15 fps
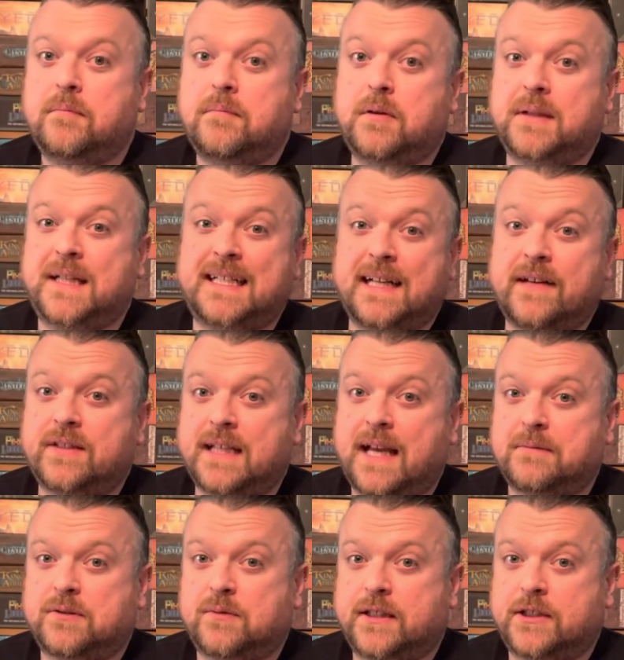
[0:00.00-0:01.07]
But we like to give it the
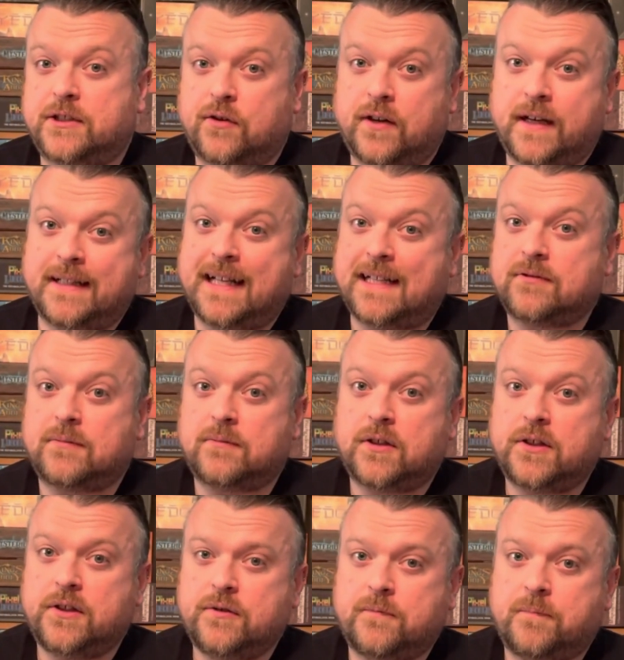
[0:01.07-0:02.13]
games that we enjoy, and that's what I'm
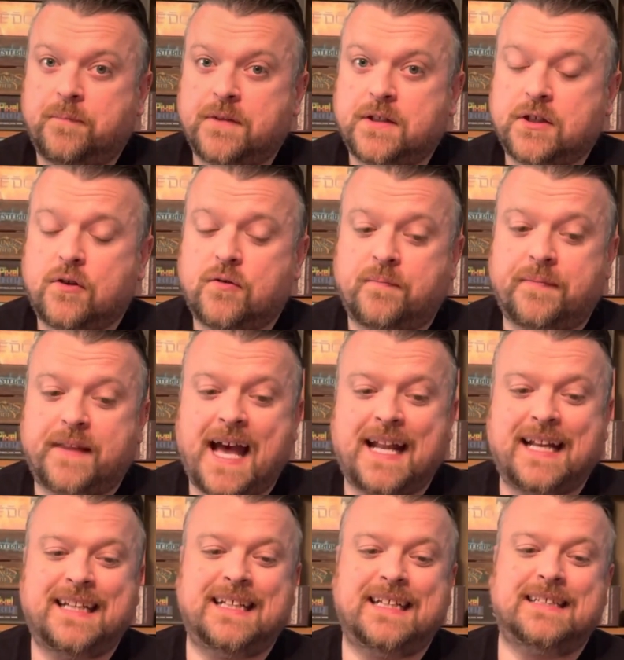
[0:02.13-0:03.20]
going to do. So
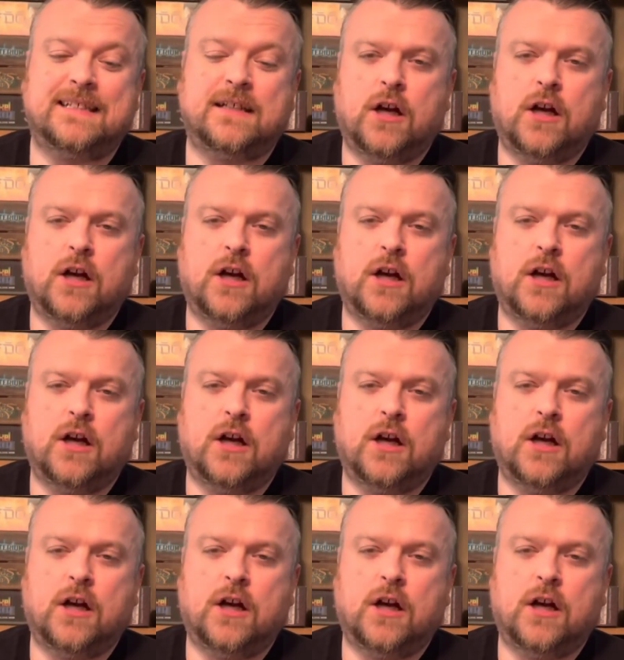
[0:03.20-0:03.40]
that is